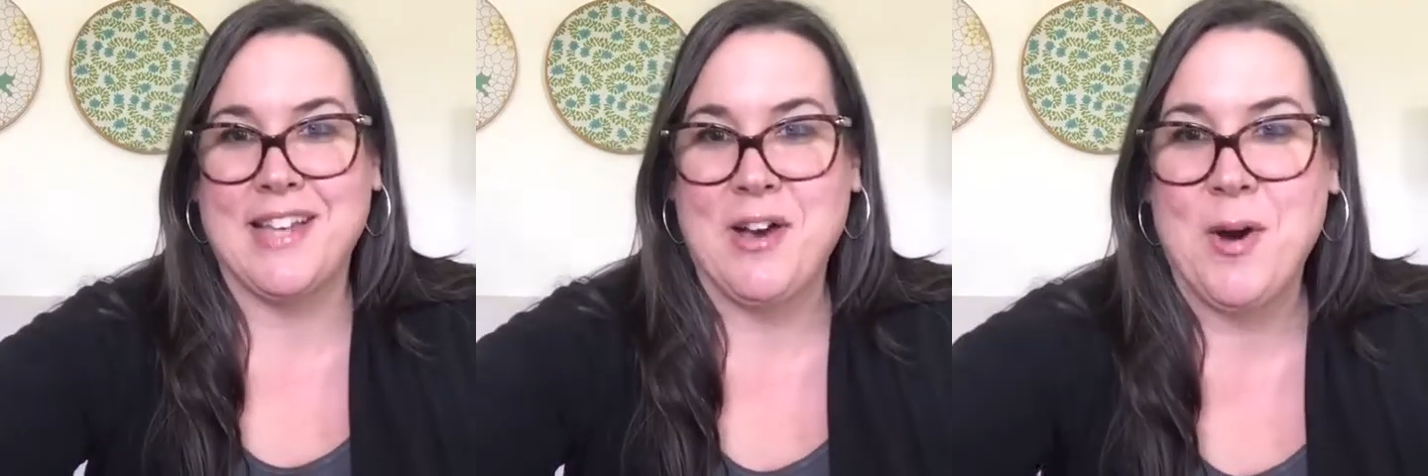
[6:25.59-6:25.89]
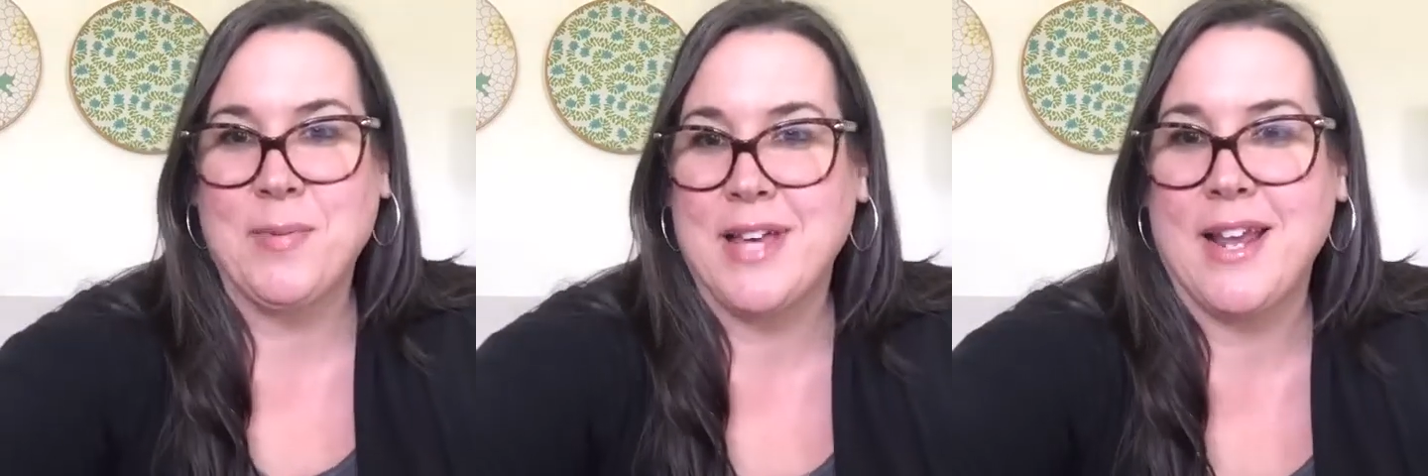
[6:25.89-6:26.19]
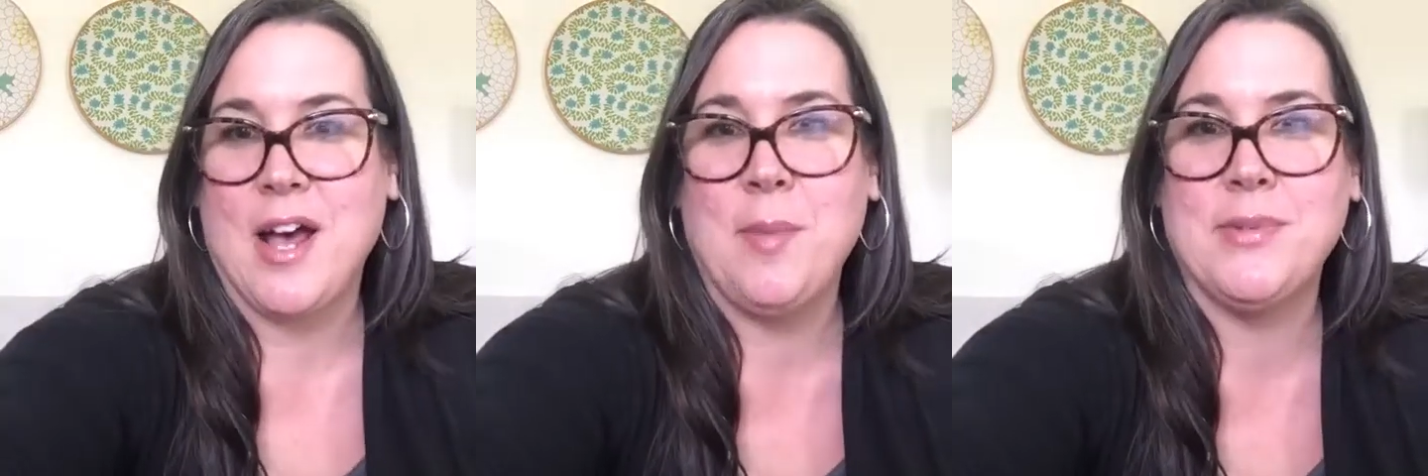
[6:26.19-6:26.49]
I hope that
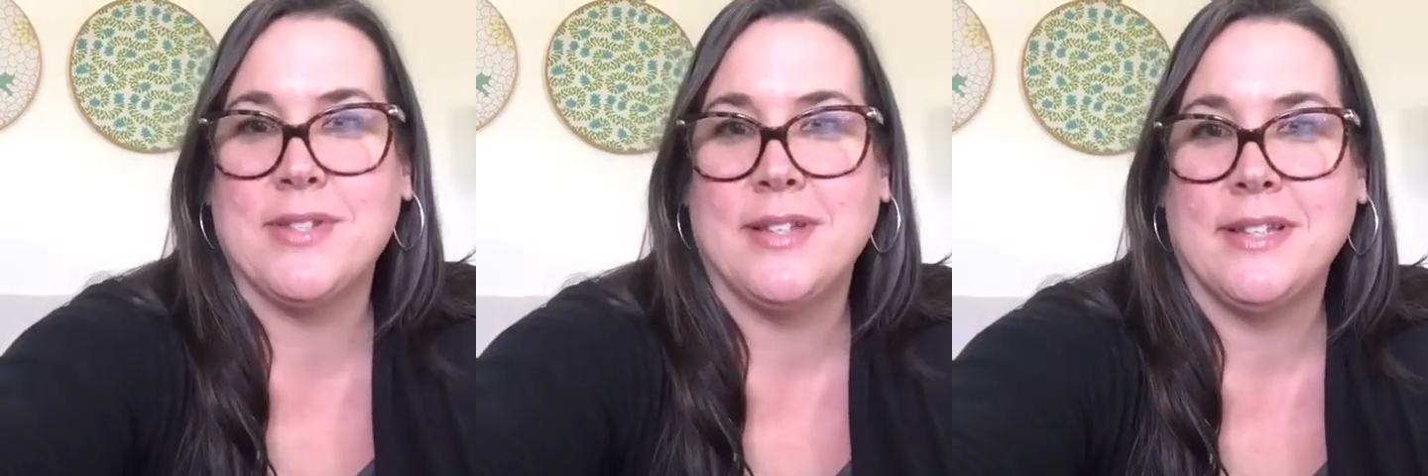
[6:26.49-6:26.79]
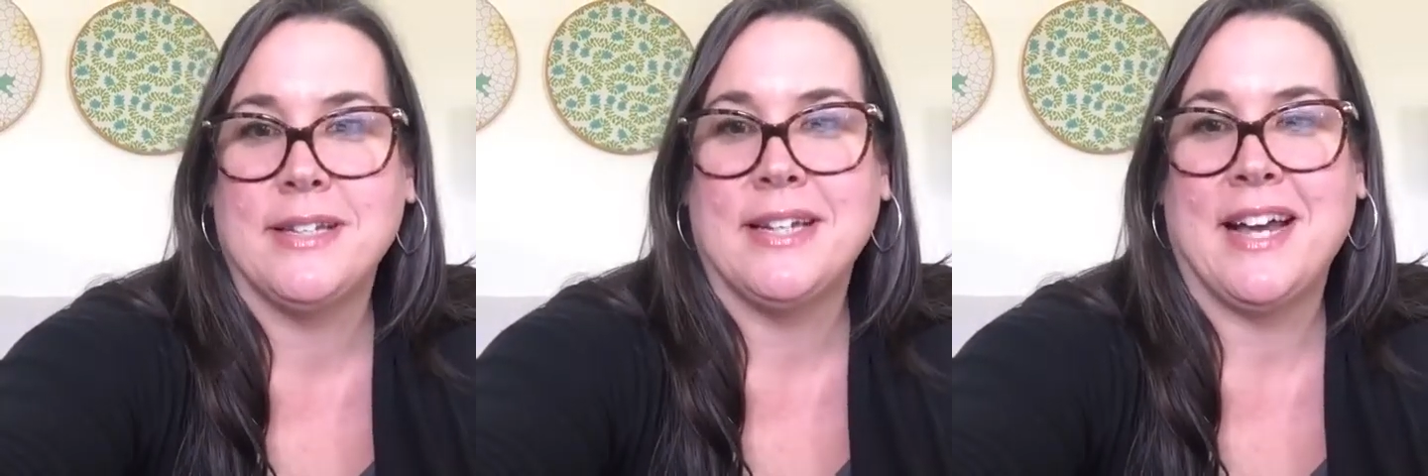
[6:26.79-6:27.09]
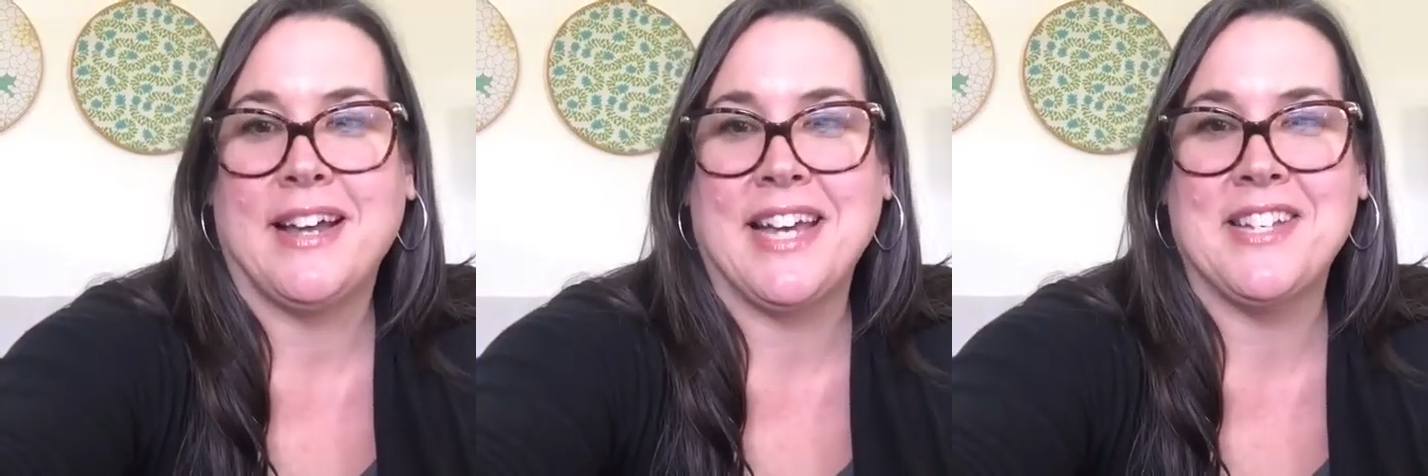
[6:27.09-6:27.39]
helps.
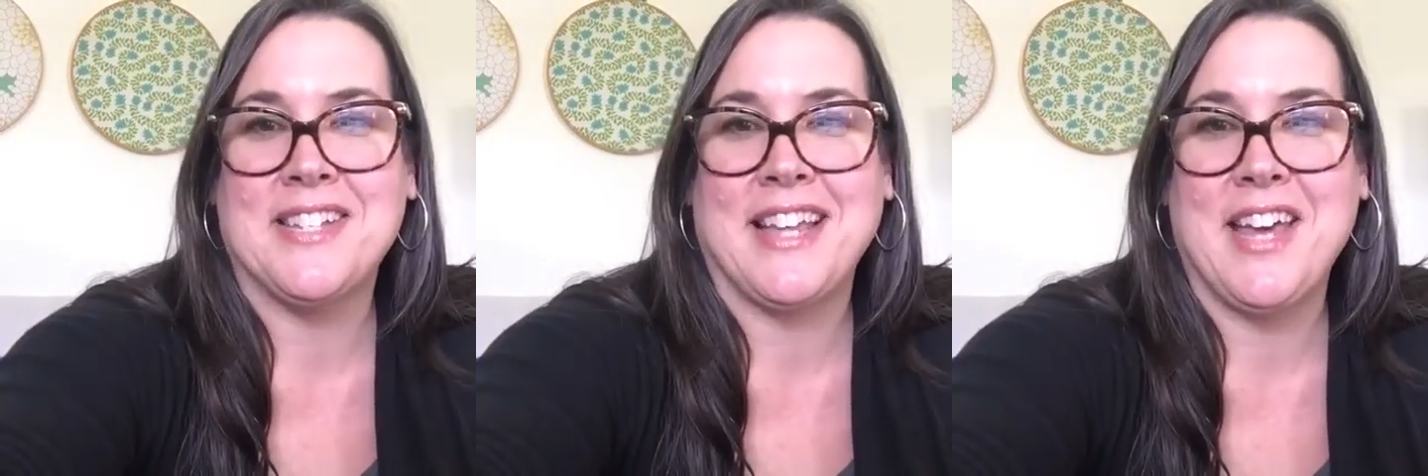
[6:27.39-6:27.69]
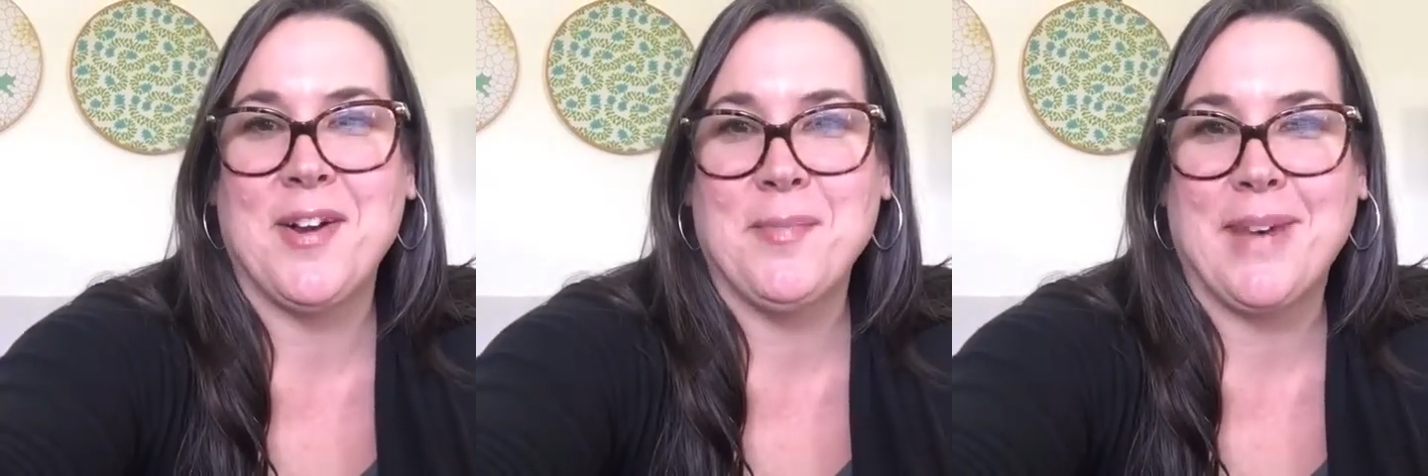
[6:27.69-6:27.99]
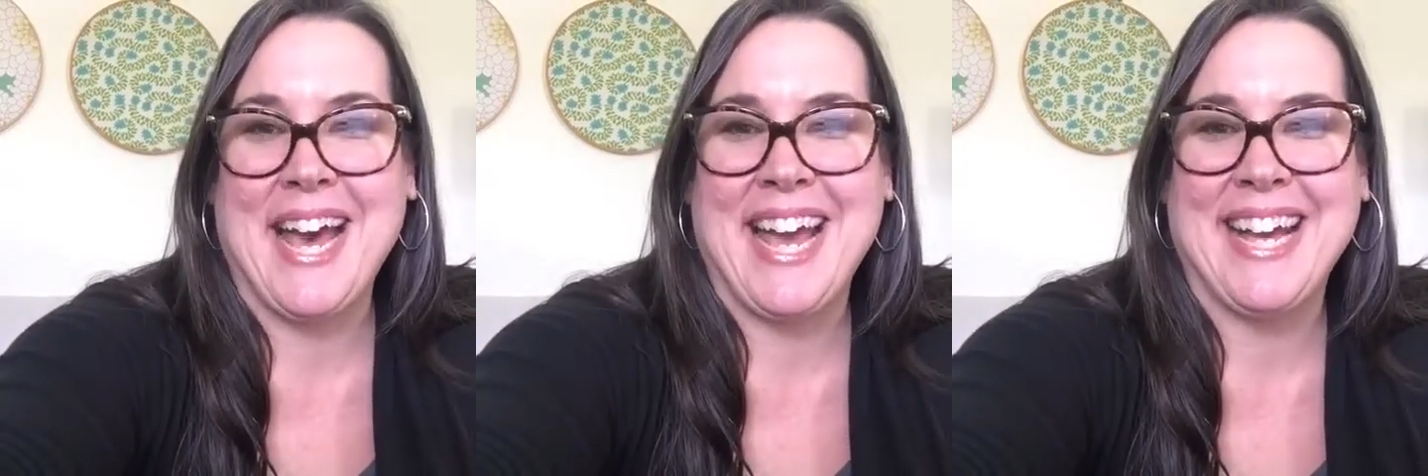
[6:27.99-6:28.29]
I'll catch you later.
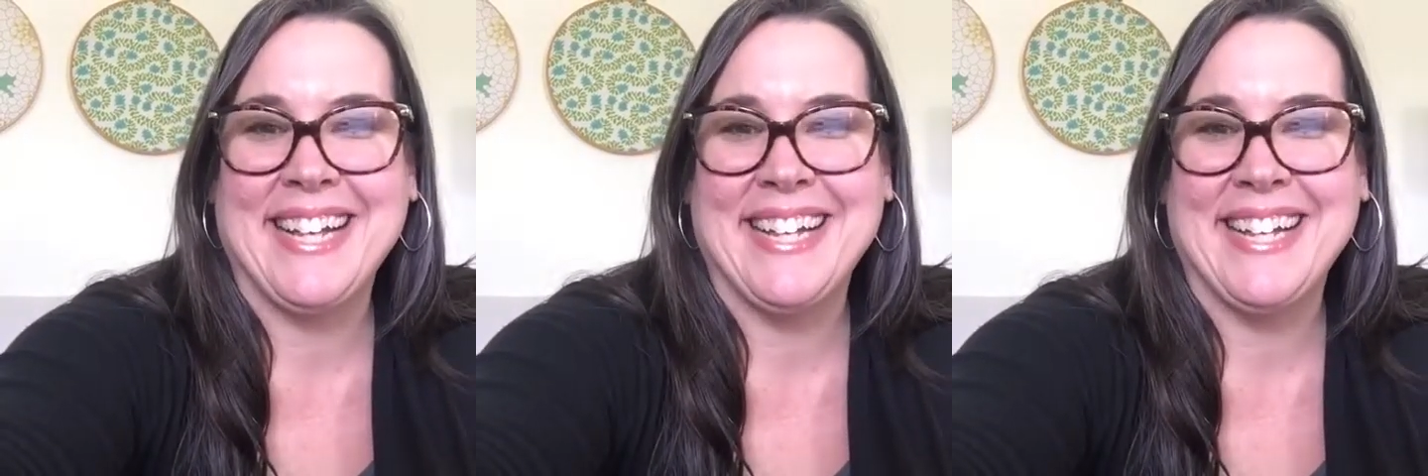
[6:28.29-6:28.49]
Bye.